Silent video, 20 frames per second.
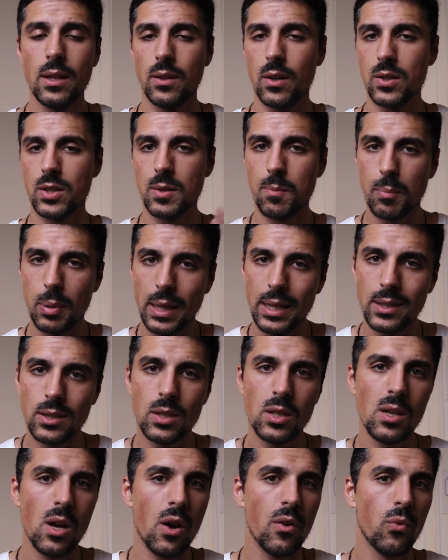There's
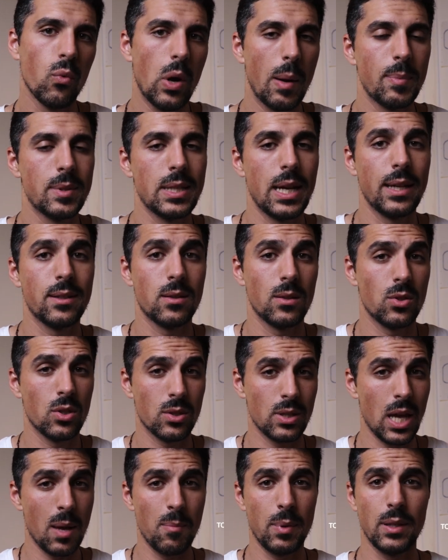plenty of websites
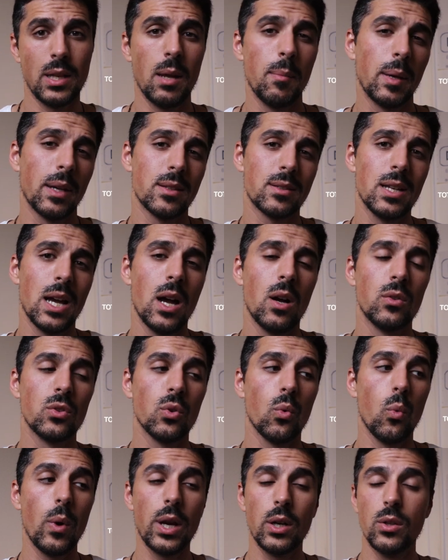such as Epidemic
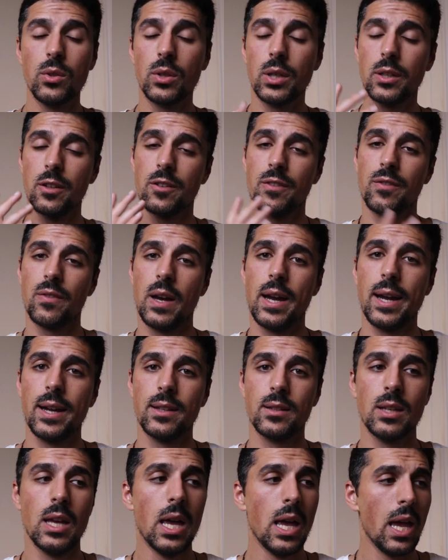Sound where you can
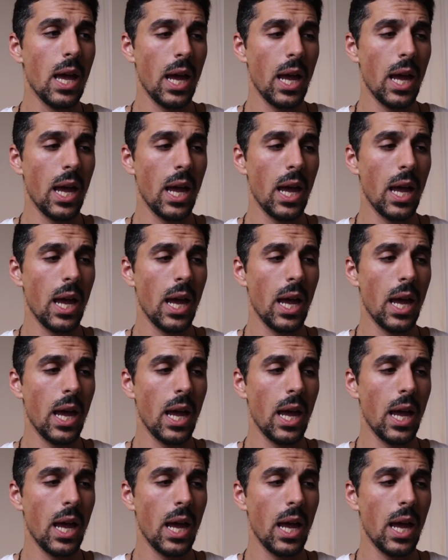find